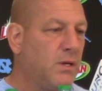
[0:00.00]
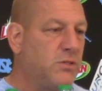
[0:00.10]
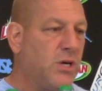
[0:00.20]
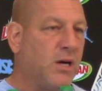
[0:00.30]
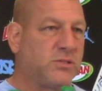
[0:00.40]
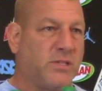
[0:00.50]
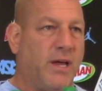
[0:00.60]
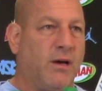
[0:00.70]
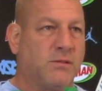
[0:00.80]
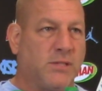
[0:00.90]
Josh
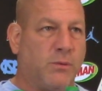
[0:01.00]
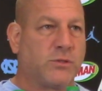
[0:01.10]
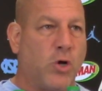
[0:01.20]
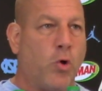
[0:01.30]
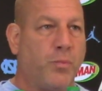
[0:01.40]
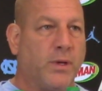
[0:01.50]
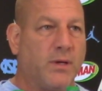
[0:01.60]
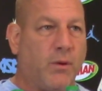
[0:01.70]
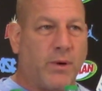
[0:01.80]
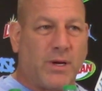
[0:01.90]
Downs that was open.
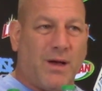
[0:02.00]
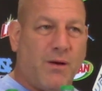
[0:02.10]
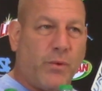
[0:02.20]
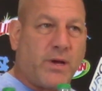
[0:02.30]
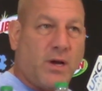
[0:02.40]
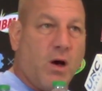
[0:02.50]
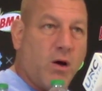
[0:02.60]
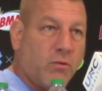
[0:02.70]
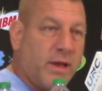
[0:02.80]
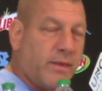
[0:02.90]
We could have
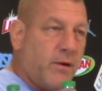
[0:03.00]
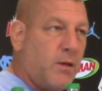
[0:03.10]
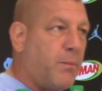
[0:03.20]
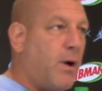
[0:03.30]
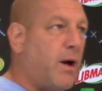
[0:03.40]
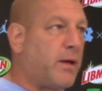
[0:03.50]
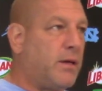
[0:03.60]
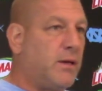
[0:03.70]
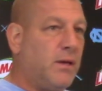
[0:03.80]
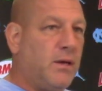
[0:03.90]
hung right there in the pocket
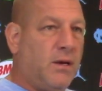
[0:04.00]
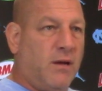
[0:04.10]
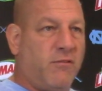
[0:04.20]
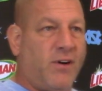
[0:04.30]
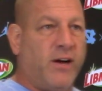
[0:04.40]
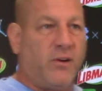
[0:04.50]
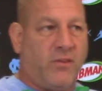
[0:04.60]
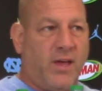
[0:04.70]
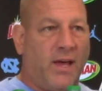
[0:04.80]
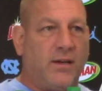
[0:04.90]
and fired
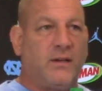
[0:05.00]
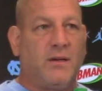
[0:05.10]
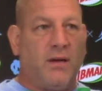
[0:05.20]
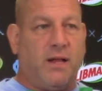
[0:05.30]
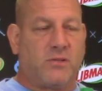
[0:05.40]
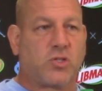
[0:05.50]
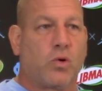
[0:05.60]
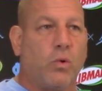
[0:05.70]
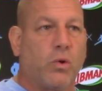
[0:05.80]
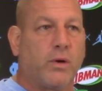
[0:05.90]
that and
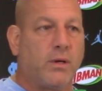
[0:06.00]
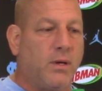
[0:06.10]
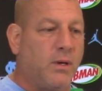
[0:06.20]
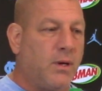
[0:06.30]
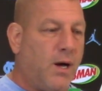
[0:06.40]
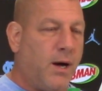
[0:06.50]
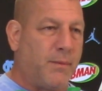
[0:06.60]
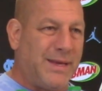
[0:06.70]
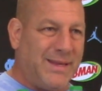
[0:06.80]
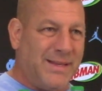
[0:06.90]
scored.
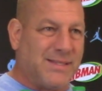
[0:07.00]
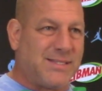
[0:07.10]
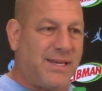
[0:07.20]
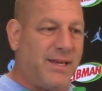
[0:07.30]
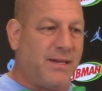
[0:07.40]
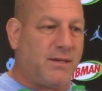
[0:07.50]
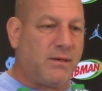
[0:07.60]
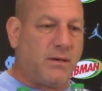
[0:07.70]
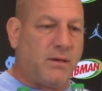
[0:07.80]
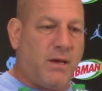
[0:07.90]
He didn't see
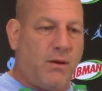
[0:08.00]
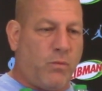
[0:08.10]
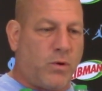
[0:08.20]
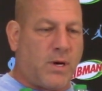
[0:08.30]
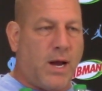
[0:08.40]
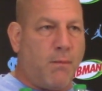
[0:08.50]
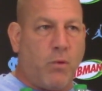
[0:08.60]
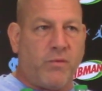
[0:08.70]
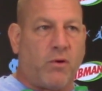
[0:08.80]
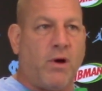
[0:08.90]
it. We're kind of
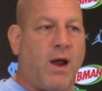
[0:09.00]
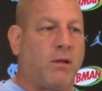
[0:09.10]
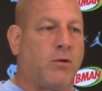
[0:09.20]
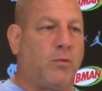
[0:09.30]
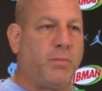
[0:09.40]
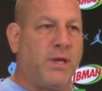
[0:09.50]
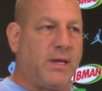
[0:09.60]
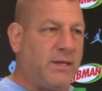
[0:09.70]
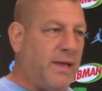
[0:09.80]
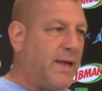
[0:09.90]
moving around a little
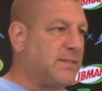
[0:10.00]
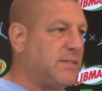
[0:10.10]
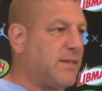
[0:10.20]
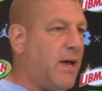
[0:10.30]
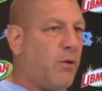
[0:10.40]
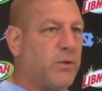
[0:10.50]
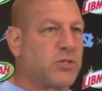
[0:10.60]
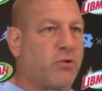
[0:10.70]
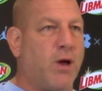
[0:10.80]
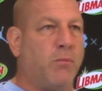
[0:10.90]
bit. He dances out. We
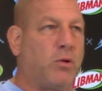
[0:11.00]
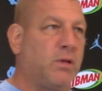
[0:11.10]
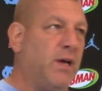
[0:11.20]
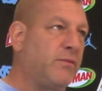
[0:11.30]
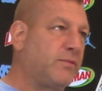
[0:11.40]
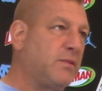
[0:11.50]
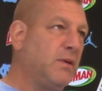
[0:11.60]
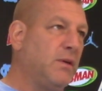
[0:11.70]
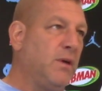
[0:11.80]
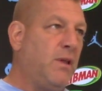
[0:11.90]
scramble left.
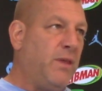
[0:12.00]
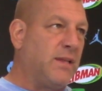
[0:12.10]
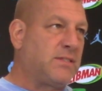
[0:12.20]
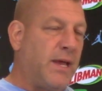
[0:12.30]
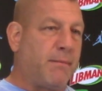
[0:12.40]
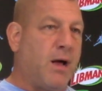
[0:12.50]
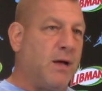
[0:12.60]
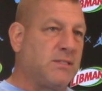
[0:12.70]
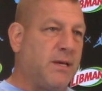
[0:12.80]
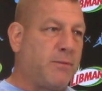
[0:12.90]
That same
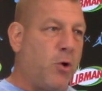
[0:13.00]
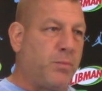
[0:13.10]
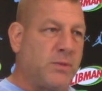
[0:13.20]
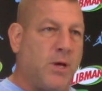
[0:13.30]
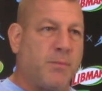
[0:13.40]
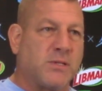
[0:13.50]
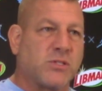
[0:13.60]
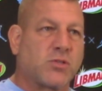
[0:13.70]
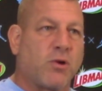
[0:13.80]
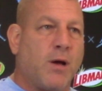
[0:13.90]
concept opened up as a
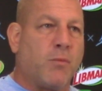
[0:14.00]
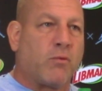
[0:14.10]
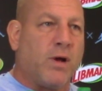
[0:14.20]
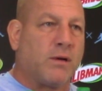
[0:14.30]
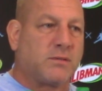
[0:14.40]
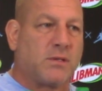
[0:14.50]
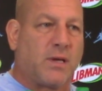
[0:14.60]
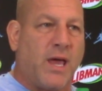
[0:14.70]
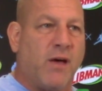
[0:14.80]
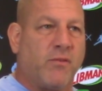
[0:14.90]
scramble route to
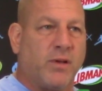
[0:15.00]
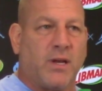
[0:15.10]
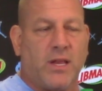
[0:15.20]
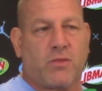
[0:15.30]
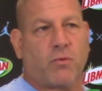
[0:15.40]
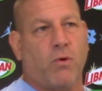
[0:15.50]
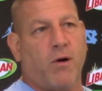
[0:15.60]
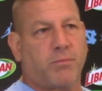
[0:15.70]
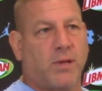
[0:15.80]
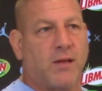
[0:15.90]
Gavin, and he threw
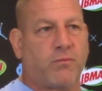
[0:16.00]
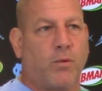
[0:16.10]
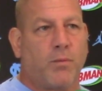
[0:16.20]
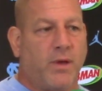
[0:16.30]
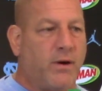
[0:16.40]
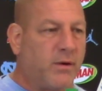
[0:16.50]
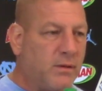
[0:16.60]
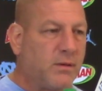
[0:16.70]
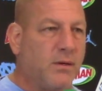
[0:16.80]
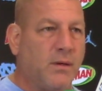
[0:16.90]
off platform there.
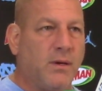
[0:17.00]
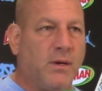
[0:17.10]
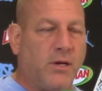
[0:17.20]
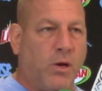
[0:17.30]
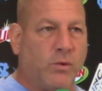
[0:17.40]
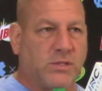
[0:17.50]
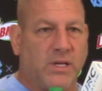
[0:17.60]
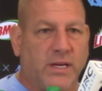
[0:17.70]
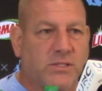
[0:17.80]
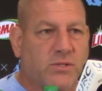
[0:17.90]
It was a
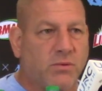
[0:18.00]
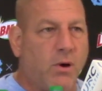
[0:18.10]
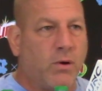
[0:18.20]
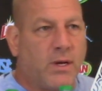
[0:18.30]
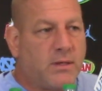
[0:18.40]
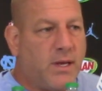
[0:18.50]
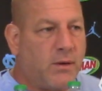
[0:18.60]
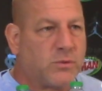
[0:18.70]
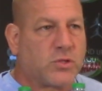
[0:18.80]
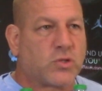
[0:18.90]
nice throw, and it
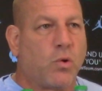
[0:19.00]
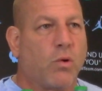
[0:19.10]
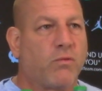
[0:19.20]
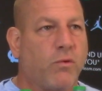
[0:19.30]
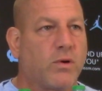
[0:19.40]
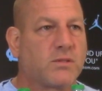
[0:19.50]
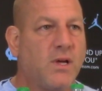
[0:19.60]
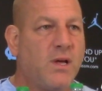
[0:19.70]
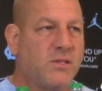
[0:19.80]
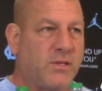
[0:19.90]
was a score for us.
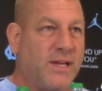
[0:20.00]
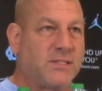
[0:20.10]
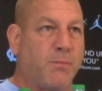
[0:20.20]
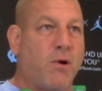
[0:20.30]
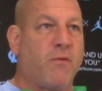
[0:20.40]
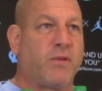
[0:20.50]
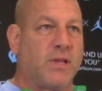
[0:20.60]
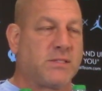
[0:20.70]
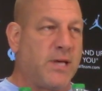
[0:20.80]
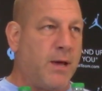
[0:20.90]
So that's a perfect
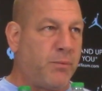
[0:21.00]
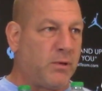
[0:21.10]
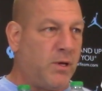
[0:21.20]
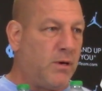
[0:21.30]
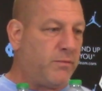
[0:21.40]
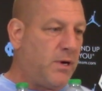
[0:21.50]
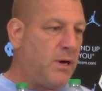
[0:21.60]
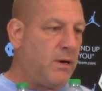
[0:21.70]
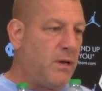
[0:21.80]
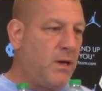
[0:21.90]
example
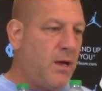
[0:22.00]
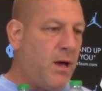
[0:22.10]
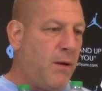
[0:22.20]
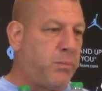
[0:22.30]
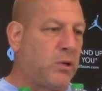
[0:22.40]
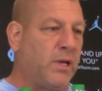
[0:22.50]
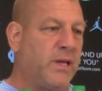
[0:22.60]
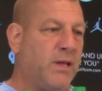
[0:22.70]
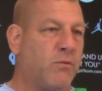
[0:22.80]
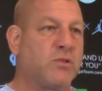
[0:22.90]
of a play
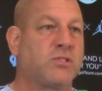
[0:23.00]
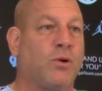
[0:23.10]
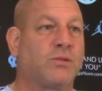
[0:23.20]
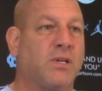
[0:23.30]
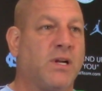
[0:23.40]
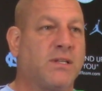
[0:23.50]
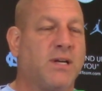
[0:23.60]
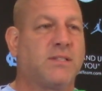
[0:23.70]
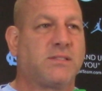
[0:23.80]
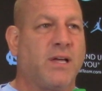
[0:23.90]
that resulted in a
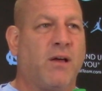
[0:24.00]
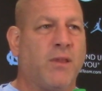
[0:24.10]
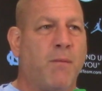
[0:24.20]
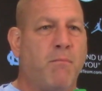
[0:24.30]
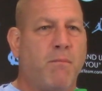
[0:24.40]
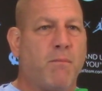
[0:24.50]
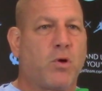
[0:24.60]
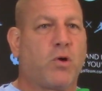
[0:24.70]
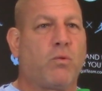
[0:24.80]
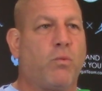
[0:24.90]
touchdown that
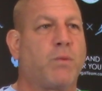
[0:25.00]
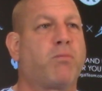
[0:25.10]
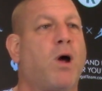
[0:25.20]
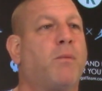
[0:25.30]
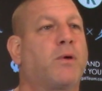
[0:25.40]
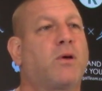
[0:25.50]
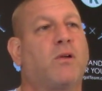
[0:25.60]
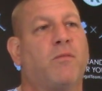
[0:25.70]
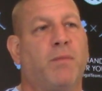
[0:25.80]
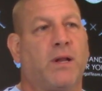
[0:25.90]
we probably could
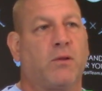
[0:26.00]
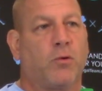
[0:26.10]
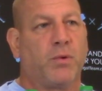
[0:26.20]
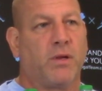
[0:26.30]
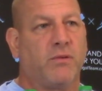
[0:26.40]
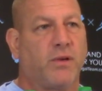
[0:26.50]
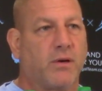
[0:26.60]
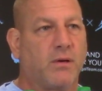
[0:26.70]
have made a little bit easier.